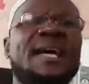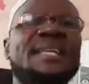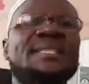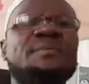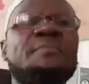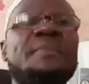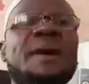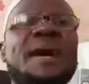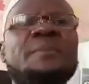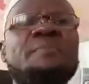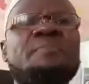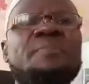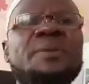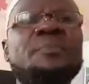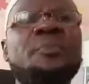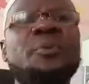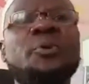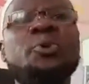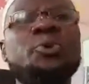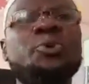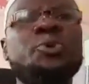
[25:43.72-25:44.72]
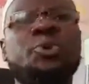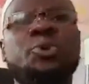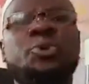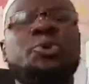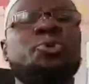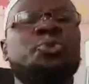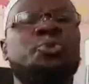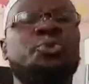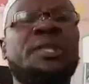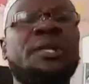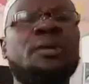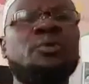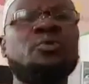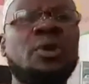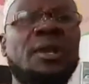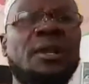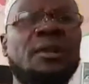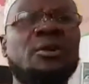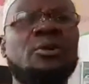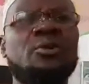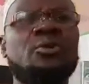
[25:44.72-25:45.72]
as my people used to do, the
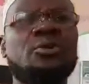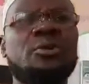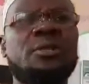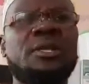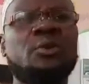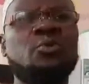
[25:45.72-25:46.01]
Luo,